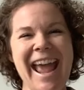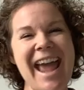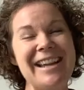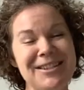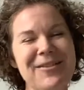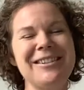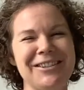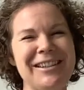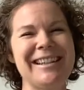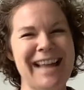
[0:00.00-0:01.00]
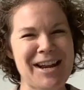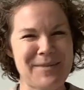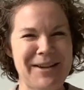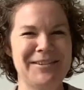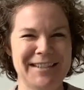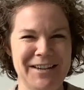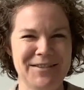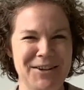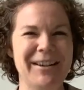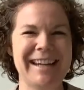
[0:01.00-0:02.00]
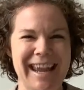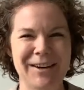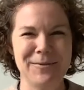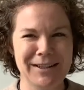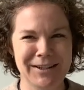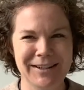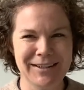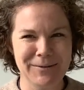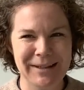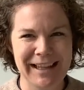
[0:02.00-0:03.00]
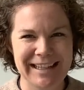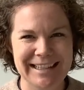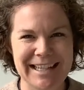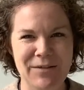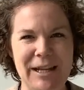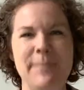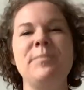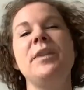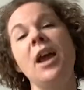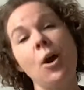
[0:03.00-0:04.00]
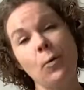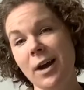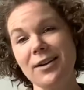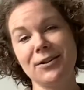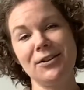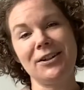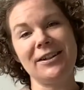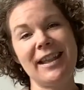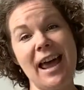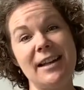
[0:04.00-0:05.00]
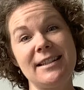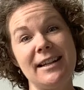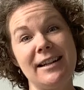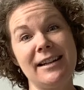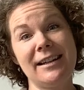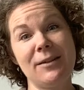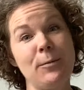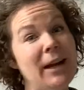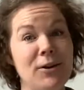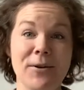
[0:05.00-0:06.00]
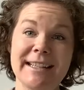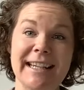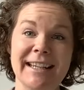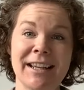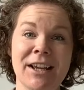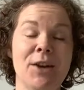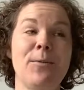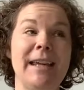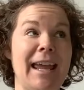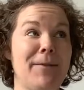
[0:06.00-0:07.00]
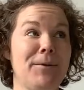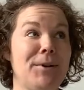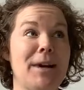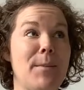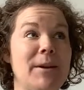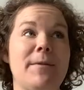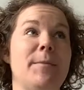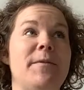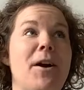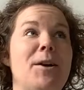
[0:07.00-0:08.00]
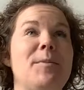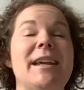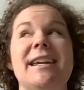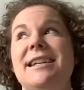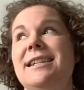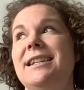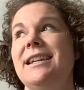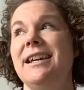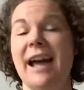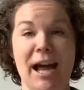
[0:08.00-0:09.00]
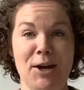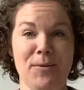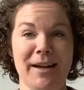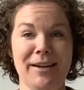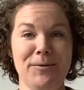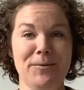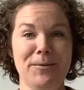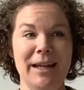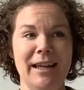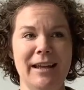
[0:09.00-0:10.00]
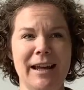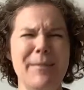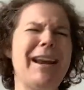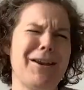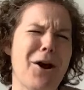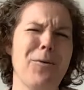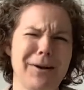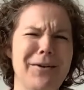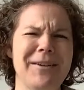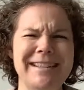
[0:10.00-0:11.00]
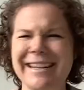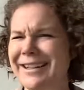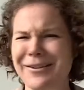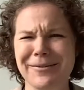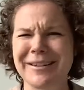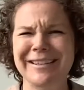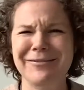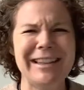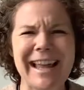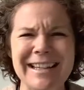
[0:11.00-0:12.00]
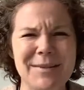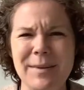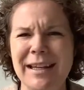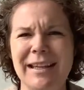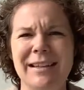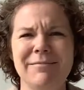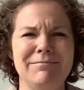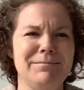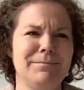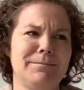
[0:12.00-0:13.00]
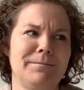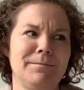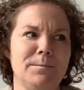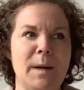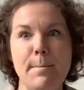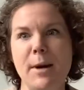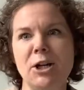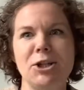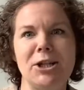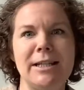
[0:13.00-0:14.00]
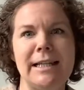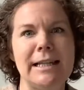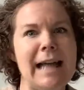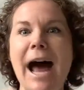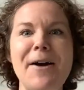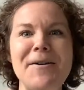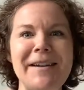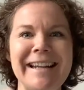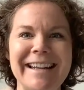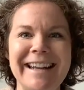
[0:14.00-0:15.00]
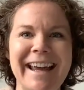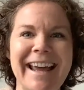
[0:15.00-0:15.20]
And so we're learning a lot about ourselves. So again, we learned we like TV. We also learned that we are noisy. Coming from a farm in Iowa, I know we're noisy, we like to be rambunctious and loud, and